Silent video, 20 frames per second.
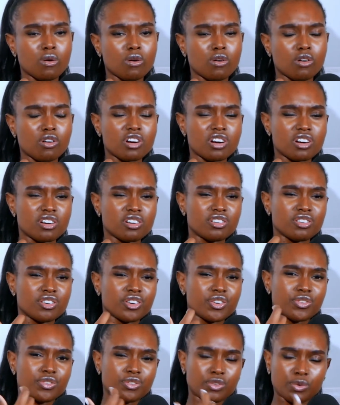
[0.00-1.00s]

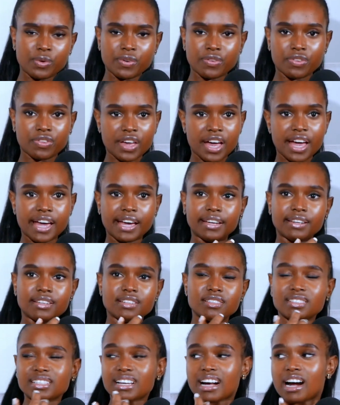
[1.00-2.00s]
or
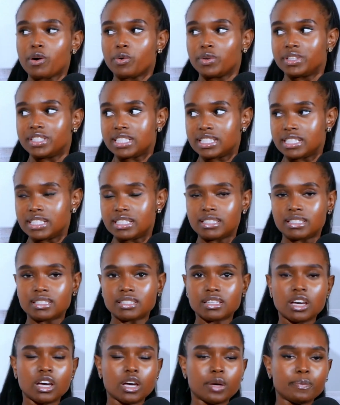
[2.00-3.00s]
suicide is
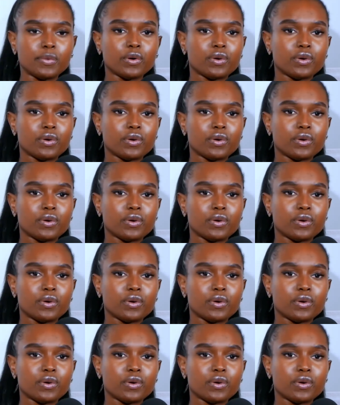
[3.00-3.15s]
cowardice,